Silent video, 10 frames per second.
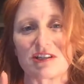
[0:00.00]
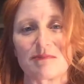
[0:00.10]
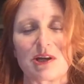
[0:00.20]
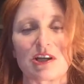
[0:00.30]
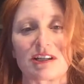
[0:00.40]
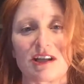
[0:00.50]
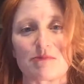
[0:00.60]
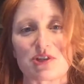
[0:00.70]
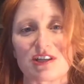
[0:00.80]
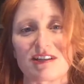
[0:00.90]
American
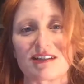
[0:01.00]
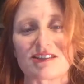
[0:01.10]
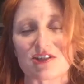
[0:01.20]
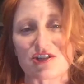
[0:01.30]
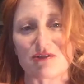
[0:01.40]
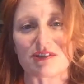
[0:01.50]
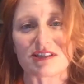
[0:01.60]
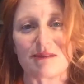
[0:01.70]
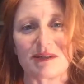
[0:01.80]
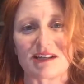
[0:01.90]
Gumption is a show that's
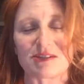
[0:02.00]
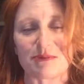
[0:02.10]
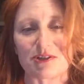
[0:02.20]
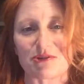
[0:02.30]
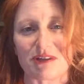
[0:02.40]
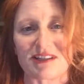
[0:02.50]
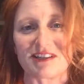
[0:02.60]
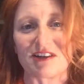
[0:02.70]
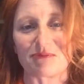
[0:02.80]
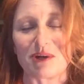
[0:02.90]
coming on Spirituality
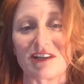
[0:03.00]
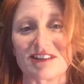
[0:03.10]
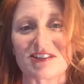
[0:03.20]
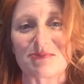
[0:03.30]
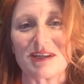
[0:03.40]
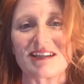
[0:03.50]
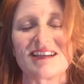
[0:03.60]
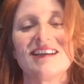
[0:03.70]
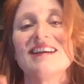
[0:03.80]
Gone Wild this week.